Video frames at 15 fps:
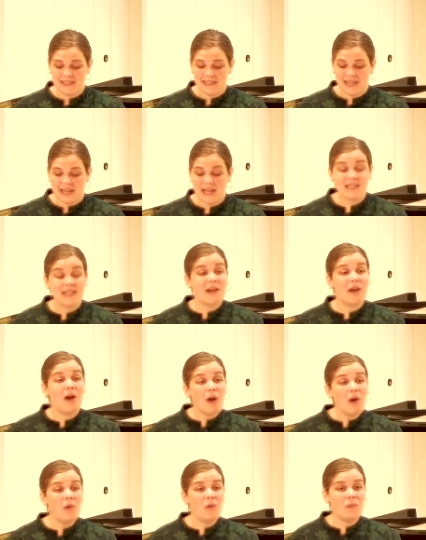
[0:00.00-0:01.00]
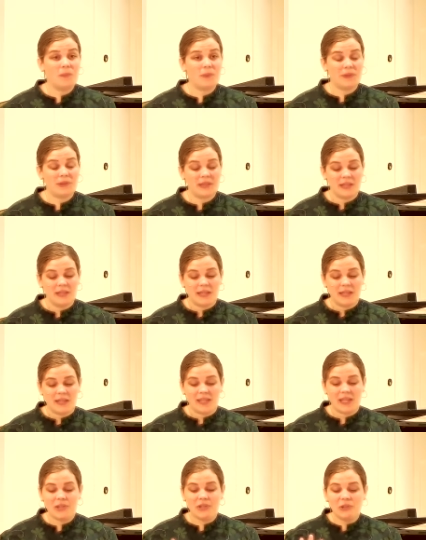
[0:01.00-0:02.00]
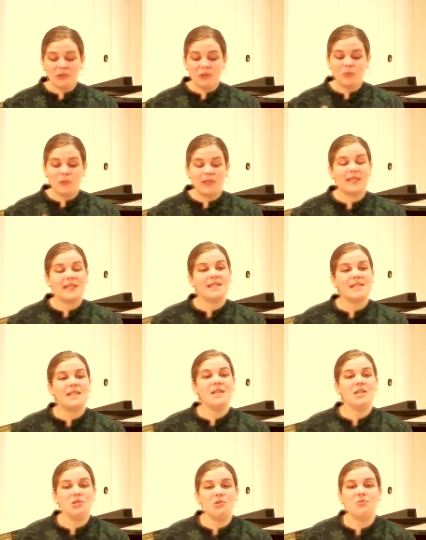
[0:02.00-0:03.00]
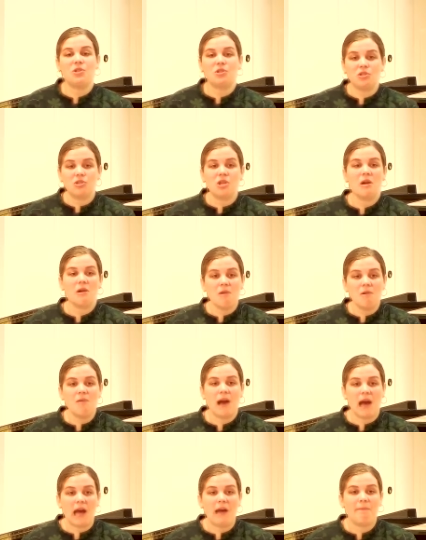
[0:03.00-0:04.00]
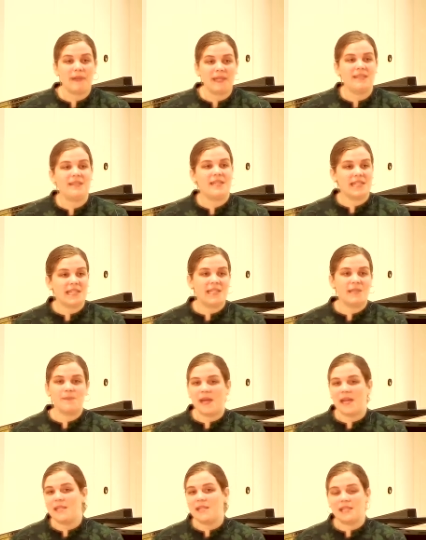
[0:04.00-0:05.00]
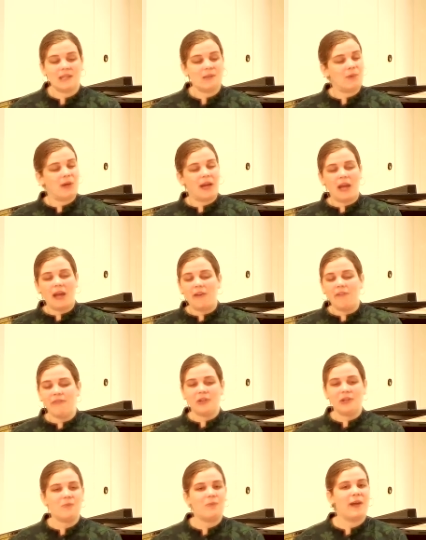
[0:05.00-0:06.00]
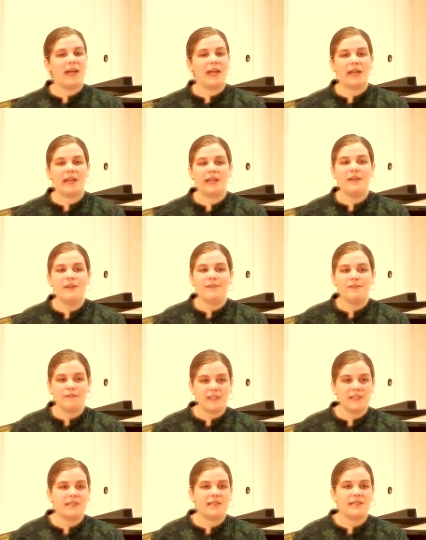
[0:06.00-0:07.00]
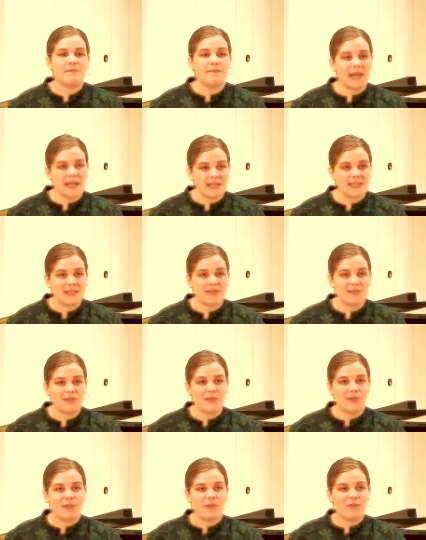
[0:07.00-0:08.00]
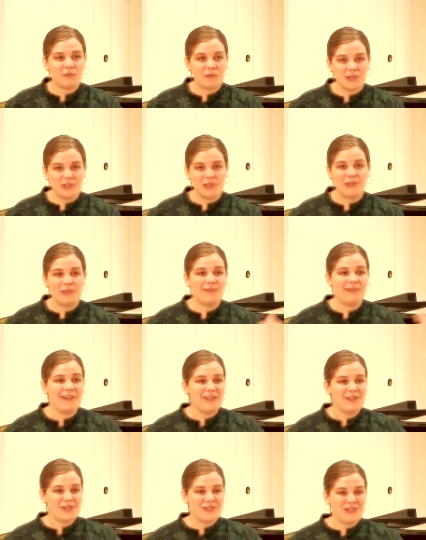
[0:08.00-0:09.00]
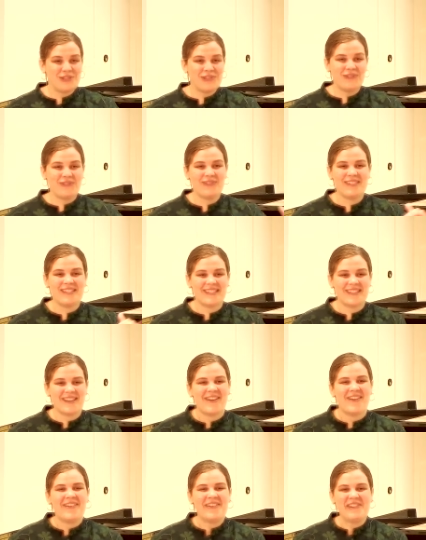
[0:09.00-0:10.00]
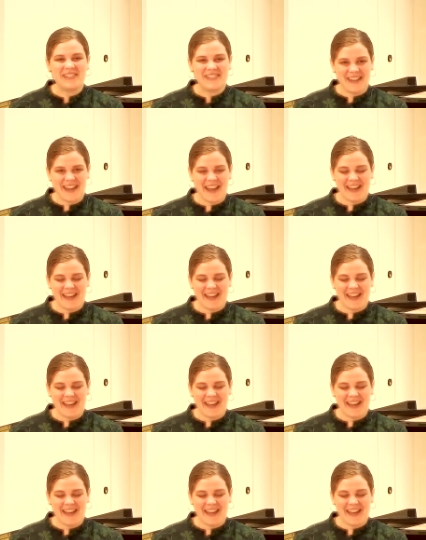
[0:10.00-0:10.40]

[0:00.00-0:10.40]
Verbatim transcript: And I hope that you will continue to show up in this space in whatever way feels best for you, shoes or not.